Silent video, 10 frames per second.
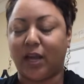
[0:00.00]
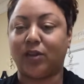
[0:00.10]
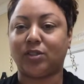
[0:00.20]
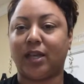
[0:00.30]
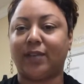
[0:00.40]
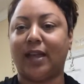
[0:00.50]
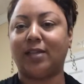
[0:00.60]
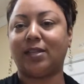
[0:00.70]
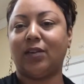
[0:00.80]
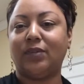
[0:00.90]
I also like that.
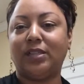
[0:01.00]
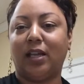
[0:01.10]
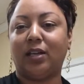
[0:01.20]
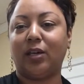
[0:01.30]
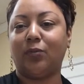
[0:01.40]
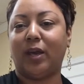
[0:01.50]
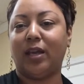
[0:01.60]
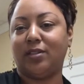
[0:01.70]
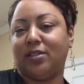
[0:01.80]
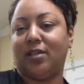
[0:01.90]
It's kind of a delicate
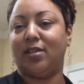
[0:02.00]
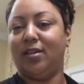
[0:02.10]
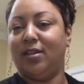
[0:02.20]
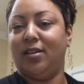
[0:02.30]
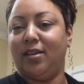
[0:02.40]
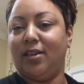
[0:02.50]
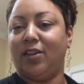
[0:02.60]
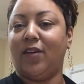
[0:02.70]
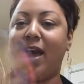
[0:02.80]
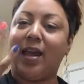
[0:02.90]
way to,
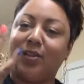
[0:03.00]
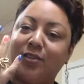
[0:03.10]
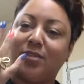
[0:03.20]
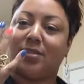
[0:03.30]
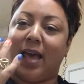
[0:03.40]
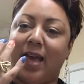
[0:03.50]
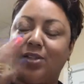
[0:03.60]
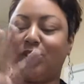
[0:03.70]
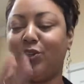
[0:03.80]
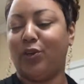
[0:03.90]
add a little
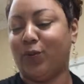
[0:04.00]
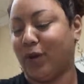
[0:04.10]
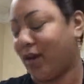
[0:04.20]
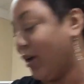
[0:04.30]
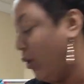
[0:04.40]
sass to your